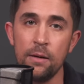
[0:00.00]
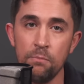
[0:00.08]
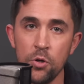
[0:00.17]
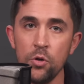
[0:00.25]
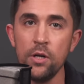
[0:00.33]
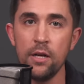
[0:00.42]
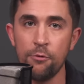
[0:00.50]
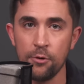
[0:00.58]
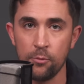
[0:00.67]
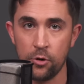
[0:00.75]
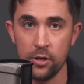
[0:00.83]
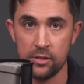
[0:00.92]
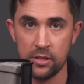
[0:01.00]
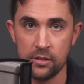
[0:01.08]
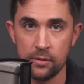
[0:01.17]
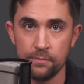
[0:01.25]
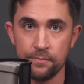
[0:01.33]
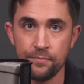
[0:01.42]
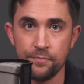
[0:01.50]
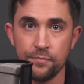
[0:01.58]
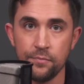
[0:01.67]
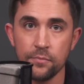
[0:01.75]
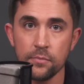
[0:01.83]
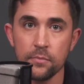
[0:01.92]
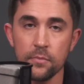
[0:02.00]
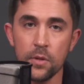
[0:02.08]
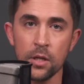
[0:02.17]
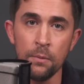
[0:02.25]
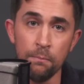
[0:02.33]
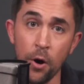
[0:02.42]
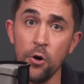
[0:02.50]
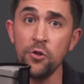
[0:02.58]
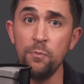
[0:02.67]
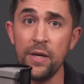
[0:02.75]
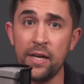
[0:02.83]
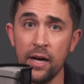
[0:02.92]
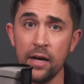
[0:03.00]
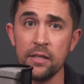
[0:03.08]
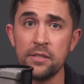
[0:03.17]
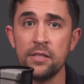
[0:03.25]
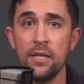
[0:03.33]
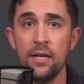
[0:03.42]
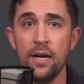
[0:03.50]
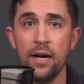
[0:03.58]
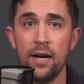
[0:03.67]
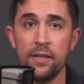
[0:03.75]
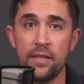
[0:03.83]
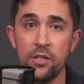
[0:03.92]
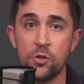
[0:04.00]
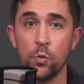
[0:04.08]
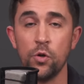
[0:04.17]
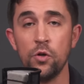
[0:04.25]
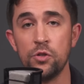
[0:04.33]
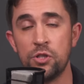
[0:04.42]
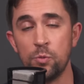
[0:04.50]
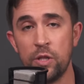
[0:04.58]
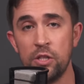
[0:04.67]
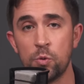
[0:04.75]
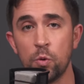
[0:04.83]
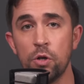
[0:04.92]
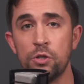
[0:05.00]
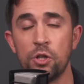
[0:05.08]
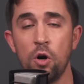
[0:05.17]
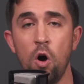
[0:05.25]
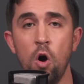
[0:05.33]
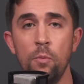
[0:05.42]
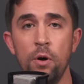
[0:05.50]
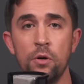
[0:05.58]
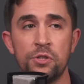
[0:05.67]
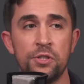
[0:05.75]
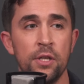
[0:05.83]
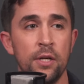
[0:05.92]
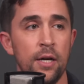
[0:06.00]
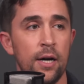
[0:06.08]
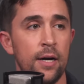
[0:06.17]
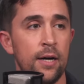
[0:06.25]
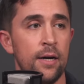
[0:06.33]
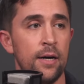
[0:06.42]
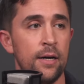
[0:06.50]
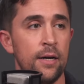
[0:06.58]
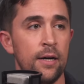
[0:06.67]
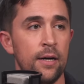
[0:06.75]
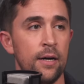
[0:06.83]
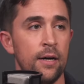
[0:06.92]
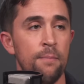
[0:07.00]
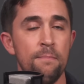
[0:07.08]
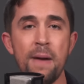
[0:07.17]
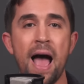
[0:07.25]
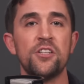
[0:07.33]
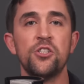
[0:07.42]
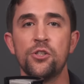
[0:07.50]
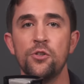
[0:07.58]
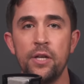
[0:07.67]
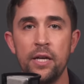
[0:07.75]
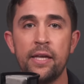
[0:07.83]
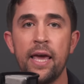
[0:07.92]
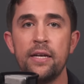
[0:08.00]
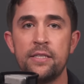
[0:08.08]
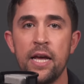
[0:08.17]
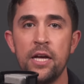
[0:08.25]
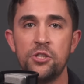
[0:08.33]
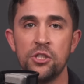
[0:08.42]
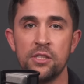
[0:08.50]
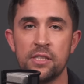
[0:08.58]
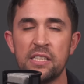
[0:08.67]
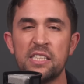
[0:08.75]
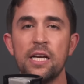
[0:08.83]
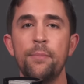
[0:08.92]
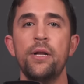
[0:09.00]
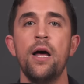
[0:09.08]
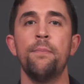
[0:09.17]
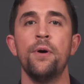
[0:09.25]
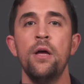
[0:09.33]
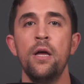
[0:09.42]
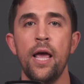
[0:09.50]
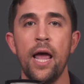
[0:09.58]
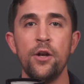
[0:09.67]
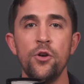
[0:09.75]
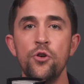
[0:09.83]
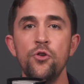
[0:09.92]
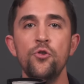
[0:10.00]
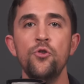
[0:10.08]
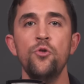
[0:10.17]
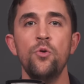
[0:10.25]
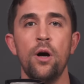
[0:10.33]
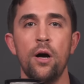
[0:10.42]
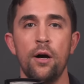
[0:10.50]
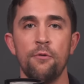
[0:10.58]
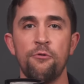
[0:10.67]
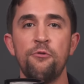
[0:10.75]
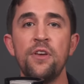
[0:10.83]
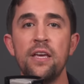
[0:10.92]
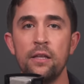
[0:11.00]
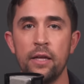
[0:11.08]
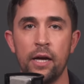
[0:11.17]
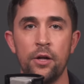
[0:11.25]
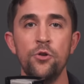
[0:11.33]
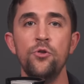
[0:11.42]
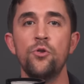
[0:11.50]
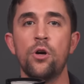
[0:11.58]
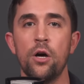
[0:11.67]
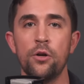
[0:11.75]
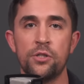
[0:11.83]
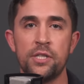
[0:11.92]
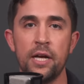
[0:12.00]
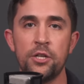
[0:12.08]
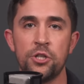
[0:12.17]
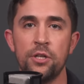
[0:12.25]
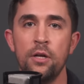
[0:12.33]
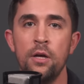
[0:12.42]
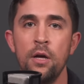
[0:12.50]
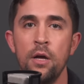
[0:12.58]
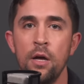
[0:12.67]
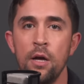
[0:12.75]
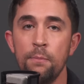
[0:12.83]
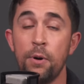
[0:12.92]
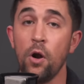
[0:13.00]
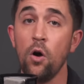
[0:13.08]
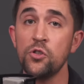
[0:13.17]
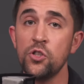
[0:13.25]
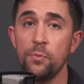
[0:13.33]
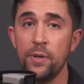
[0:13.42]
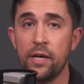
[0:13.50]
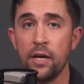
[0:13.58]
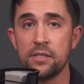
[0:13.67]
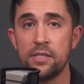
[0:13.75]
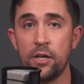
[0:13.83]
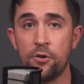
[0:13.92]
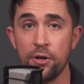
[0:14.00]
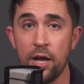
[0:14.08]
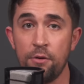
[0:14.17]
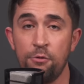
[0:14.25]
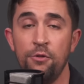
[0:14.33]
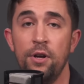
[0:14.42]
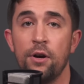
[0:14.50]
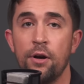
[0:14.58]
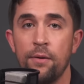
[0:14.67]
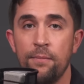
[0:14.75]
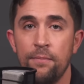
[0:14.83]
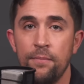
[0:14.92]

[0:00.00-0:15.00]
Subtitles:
immunity from criticism. Both because these words are almost magical incantations. They summon up a new feeling, a new connotation, but also because they create fear.